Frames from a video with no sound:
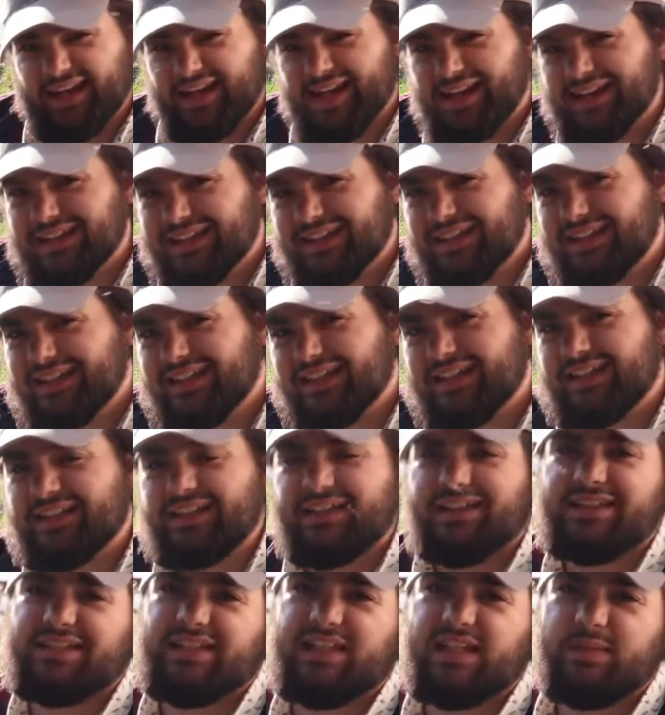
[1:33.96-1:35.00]
90D,
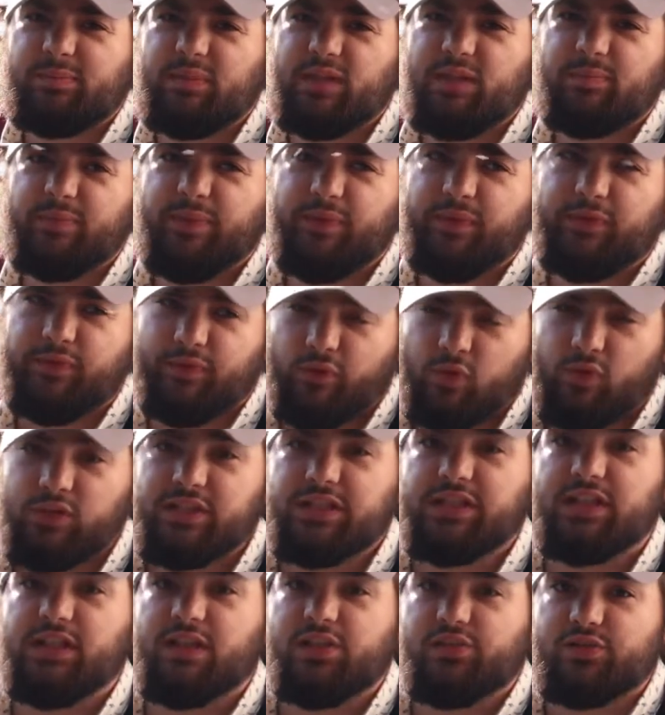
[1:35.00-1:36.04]
that's going to be about
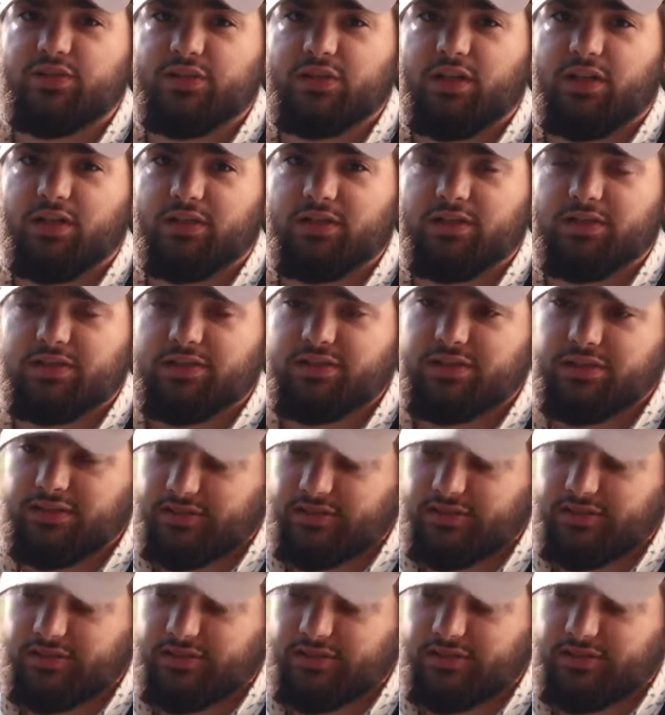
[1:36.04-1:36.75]
$1,400.